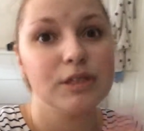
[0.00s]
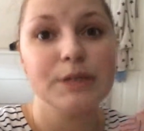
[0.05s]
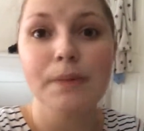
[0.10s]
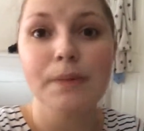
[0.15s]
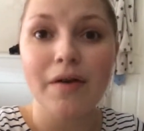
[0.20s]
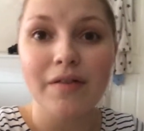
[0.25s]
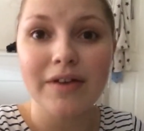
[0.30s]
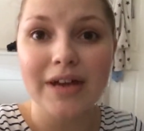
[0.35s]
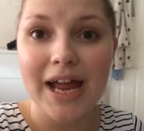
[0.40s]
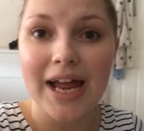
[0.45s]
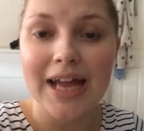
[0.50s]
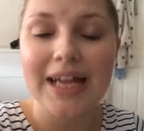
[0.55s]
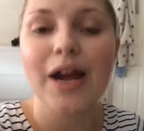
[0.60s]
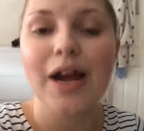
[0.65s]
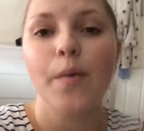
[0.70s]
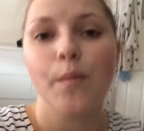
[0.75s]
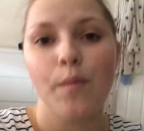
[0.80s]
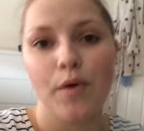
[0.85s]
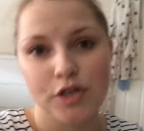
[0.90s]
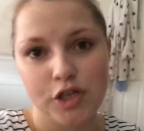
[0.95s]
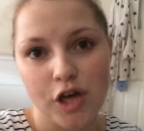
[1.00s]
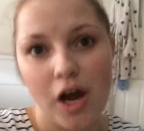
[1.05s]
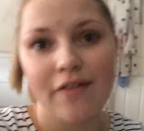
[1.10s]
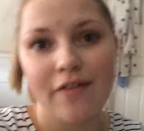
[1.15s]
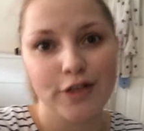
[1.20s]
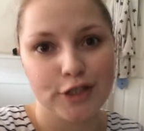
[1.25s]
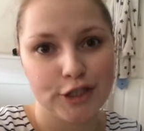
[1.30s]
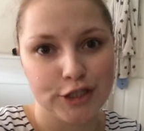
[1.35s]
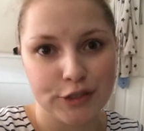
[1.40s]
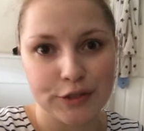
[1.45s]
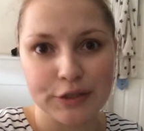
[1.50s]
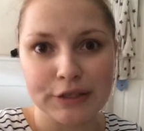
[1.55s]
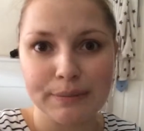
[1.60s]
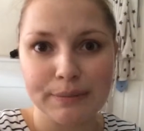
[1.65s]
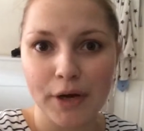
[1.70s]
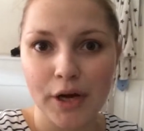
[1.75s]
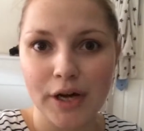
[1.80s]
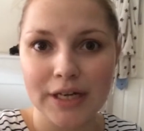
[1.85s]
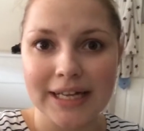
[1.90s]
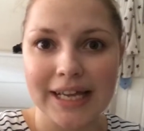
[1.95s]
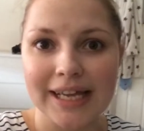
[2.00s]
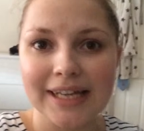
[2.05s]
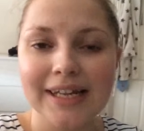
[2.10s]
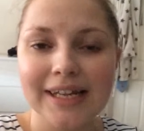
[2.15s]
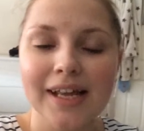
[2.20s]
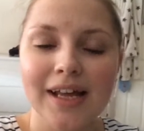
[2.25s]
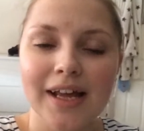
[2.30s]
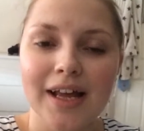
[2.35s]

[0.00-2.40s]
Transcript: tomorrow night and wash it off on Sunday morning.